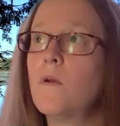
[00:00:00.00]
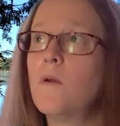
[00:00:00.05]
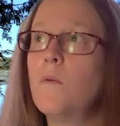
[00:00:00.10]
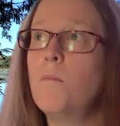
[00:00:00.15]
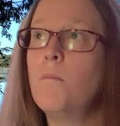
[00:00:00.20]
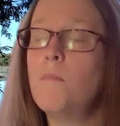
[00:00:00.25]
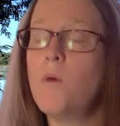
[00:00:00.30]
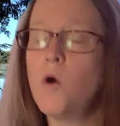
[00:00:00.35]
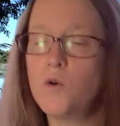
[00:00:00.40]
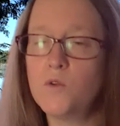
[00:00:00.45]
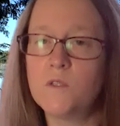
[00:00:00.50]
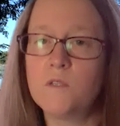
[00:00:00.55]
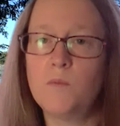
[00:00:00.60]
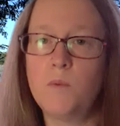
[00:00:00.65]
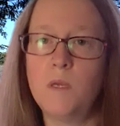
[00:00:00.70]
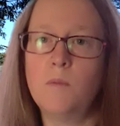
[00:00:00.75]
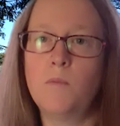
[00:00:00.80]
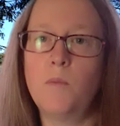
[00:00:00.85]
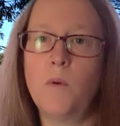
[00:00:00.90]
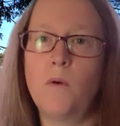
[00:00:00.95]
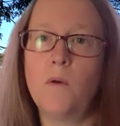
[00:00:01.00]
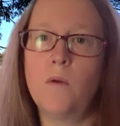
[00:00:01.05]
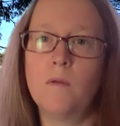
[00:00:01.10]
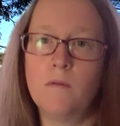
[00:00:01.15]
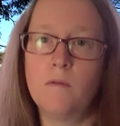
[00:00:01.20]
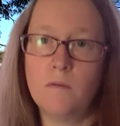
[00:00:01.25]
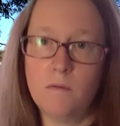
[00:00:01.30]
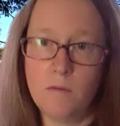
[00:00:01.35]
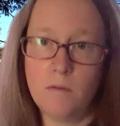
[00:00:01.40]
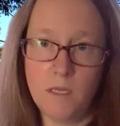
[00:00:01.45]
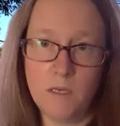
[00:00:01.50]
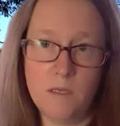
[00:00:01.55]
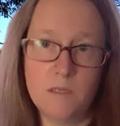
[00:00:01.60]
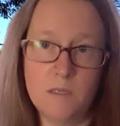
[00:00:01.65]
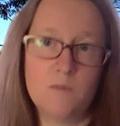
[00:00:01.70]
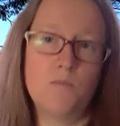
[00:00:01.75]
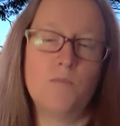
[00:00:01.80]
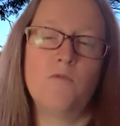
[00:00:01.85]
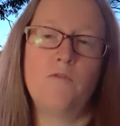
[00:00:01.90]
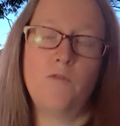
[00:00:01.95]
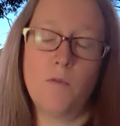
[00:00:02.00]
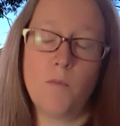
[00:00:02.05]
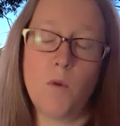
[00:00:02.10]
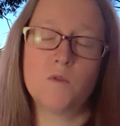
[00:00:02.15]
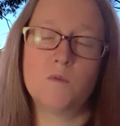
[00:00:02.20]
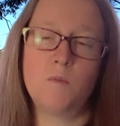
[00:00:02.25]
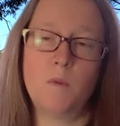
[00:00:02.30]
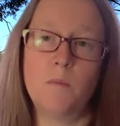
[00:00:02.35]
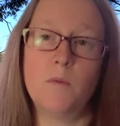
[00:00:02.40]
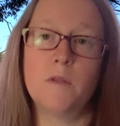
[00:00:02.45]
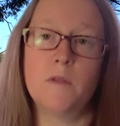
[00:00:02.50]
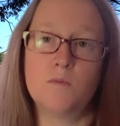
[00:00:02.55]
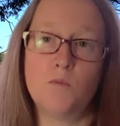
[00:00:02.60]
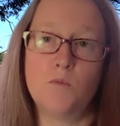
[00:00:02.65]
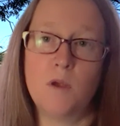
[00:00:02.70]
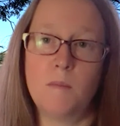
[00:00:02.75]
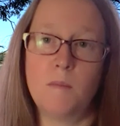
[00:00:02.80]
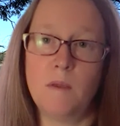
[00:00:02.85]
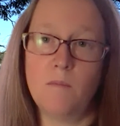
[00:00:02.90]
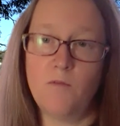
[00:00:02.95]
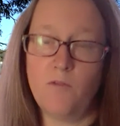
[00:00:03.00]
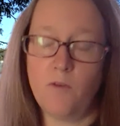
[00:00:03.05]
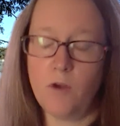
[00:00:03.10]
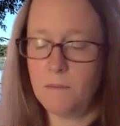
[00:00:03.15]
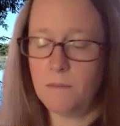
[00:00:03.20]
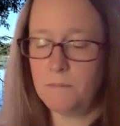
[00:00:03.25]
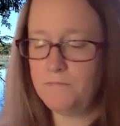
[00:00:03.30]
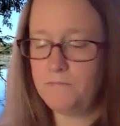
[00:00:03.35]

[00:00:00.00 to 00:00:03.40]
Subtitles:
most people, it's premium free.